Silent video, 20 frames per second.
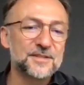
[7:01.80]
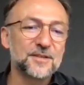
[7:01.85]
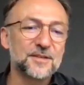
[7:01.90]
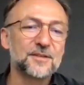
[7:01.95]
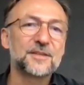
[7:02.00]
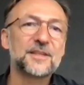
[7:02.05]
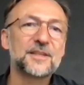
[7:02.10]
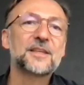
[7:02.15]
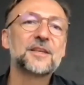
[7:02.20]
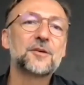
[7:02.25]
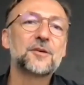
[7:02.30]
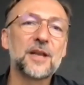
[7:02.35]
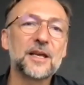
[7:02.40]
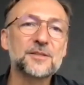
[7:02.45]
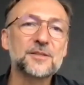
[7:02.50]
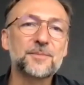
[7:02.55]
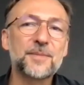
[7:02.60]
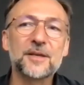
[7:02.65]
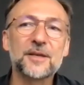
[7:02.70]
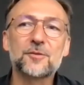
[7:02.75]
technical
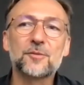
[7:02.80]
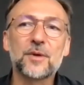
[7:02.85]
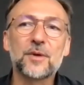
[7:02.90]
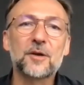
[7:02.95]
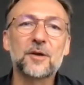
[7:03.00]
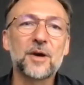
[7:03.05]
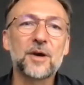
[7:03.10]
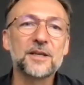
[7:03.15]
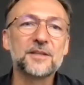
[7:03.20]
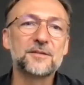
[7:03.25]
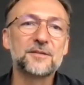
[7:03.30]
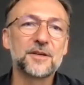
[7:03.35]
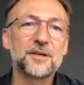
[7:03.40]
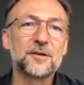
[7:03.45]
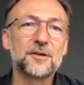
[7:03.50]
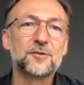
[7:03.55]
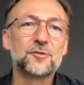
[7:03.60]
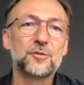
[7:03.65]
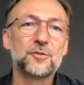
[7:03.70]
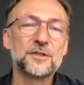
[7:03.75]
aspects were quite
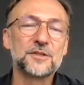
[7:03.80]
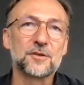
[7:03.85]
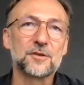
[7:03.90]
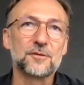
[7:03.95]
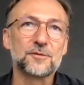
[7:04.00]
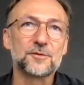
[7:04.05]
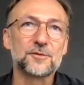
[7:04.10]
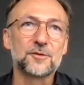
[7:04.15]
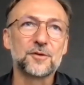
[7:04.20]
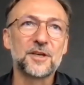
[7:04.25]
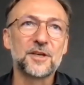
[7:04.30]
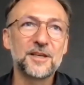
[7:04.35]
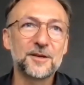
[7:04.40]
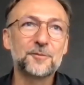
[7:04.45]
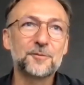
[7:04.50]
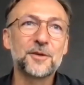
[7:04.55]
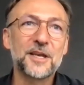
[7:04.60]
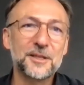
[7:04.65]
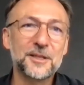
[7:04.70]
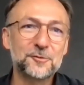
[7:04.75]
difficult to resolve. So here
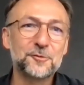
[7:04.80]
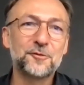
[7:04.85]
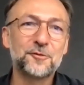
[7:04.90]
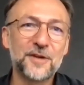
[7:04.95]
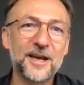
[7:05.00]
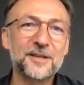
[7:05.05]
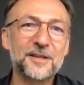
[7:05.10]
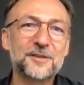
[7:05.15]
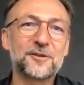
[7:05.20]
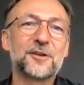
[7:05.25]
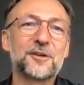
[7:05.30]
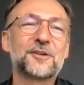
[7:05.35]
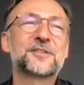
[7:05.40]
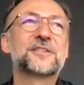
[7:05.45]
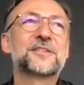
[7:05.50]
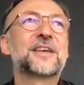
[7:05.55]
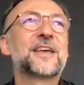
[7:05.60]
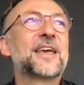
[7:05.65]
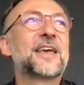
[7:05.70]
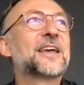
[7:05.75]
we had to fight a
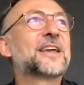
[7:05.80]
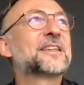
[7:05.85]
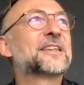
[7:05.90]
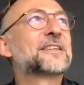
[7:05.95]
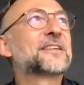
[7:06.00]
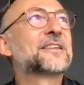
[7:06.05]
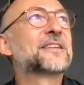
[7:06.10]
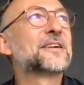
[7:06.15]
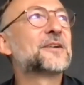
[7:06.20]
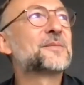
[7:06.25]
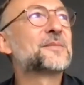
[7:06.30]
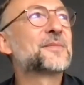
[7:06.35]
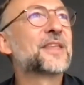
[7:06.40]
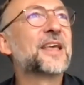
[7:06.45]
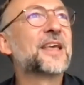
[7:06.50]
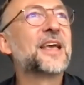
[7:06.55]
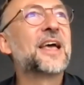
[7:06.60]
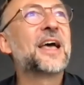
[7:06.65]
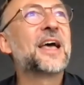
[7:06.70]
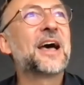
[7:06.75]
lot. And
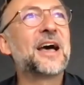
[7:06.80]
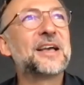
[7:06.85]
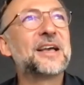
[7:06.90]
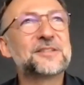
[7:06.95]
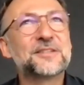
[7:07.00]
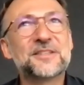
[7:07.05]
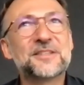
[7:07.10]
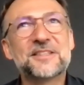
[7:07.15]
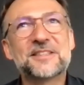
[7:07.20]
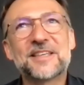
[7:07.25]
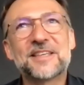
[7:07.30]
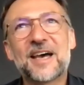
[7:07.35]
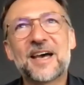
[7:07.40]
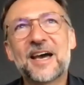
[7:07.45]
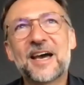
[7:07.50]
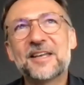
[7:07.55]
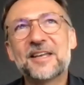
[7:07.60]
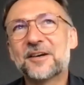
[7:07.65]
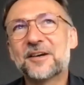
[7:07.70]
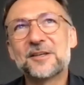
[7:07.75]
as a
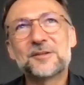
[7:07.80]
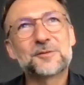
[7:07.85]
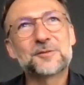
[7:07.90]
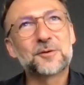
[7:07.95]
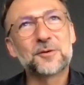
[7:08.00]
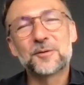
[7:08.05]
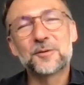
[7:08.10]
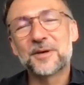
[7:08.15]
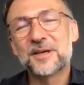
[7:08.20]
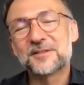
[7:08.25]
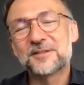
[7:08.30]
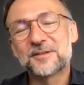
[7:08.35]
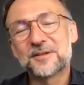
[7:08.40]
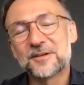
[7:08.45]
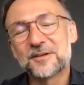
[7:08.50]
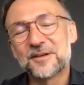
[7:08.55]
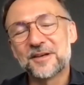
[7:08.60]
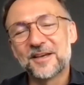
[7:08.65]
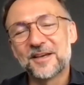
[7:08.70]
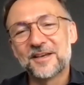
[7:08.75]
designer, it's always
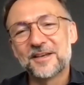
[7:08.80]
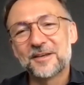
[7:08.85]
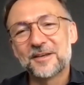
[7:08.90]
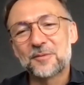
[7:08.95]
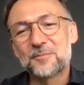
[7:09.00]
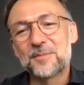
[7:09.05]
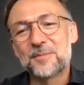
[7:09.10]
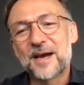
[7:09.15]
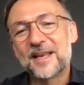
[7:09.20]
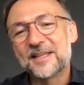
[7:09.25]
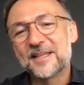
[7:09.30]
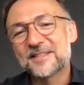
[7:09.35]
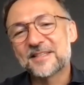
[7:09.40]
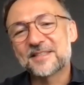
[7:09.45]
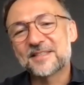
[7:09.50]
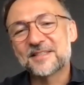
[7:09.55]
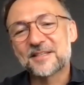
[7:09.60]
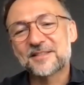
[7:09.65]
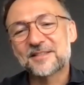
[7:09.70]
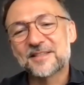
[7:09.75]
a balance
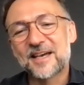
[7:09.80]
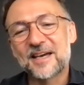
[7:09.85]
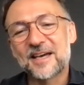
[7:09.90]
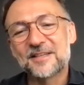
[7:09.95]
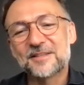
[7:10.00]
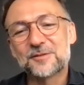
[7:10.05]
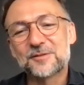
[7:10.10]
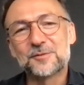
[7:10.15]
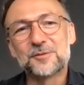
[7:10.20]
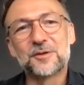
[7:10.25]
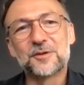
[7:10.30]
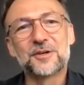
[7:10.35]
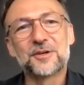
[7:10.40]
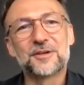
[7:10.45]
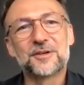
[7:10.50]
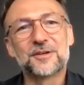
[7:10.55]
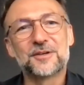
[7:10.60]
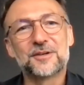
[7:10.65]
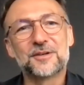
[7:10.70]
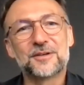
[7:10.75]
exercise
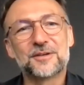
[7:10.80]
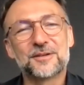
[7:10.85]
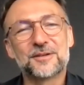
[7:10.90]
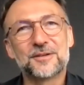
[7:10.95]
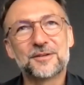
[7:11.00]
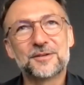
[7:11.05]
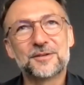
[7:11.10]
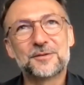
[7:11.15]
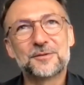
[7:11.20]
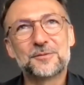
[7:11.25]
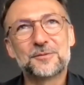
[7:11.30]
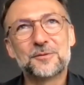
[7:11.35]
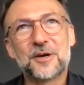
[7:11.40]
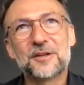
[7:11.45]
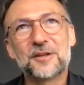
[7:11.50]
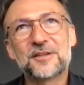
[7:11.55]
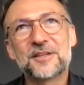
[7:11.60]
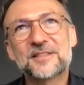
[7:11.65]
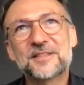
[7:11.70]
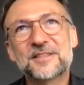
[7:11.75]
to
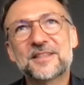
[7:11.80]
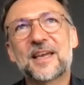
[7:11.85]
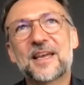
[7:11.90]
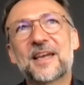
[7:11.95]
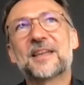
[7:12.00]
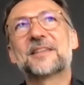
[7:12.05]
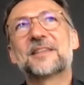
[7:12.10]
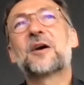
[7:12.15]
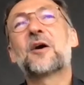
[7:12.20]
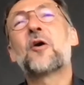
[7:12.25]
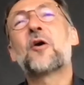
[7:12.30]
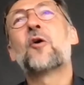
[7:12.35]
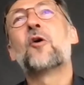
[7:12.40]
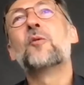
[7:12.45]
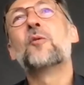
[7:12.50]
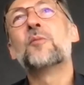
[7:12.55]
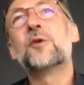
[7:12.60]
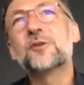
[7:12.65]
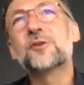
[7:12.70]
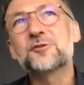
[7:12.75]
understand
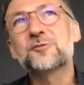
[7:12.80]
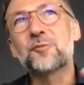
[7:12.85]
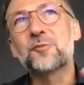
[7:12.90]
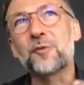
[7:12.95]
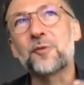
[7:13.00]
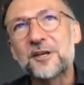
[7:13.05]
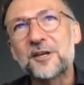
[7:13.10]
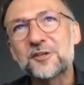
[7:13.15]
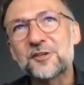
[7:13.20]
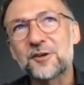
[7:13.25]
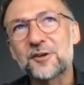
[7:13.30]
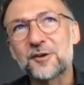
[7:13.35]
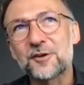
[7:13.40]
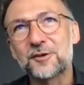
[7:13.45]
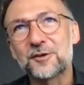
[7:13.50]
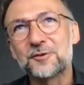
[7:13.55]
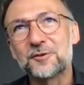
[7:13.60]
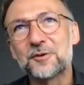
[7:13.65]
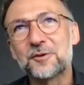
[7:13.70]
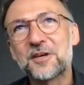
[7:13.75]
how much
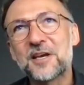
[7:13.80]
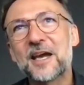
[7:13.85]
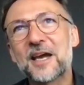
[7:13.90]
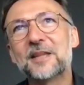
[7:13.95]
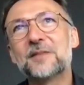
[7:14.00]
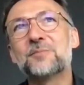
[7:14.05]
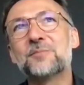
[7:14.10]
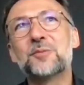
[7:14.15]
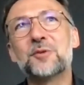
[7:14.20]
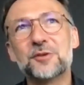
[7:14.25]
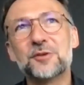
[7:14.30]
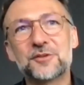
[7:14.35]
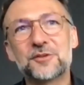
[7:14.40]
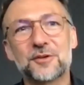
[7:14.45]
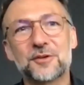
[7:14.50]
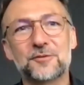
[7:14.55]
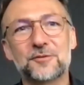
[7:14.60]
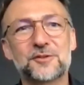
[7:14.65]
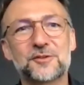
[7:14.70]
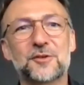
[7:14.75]
pressure you can put
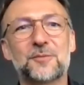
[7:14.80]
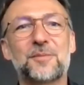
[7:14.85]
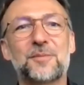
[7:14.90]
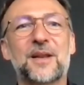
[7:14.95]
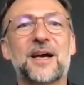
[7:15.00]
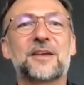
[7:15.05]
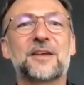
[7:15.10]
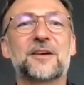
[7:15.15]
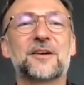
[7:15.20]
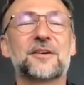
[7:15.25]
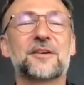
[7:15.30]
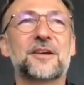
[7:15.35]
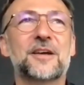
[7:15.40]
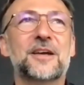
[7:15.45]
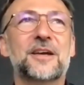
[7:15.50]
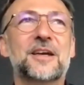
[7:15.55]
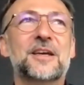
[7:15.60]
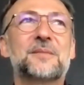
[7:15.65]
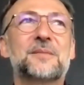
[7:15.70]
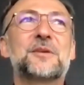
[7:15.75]
on the supplier,
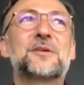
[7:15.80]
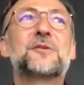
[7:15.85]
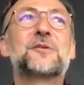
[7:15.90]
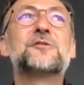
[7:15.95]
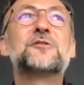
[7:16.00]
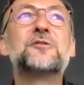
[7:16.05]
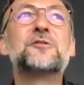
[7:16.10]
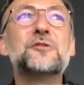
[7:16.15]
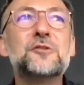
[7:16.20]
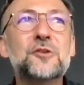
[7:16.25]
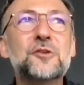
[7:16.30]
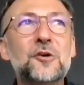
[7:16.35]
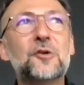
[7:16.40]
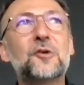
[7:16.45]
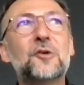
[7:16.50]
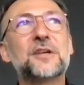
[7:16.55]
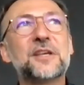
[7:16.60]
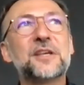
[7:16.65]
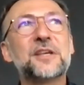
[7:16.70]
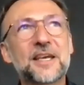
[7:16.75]
because you
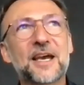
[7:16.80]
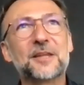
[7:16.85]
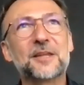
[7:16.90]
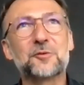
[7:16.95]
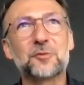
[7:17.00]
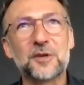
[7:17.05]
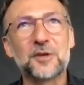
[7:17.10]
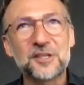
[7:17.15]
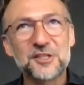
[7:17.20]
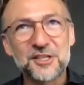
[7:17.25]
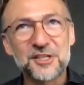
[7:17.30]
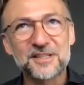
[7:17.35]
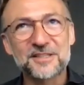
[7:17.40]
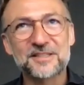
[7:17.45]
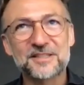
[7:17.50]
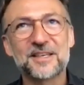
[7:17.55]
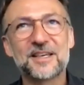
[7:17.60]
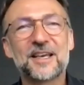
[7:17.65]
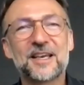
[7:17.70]
know it can reach it,